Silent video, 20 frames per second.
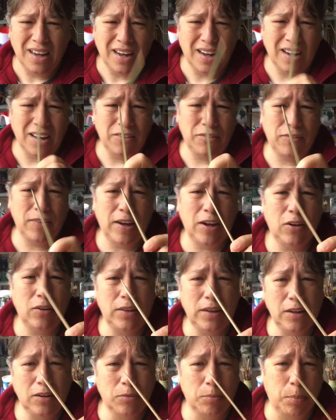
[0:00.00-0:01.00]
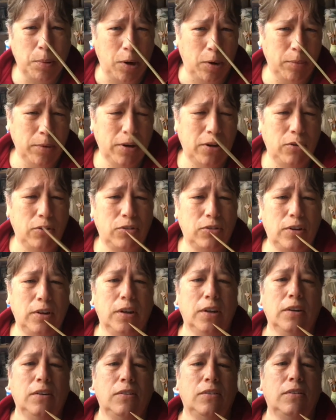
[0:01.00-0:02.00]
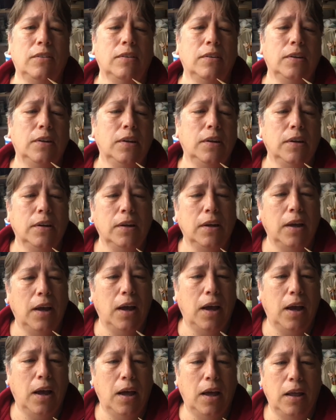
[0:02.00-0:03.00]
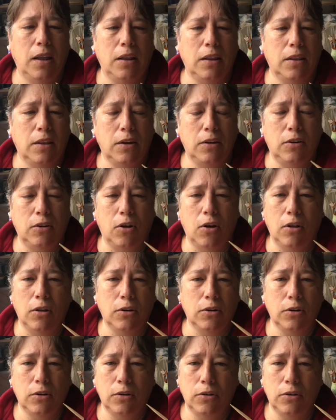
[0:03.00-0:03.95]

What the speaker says: found these barbecue sticks at the dollar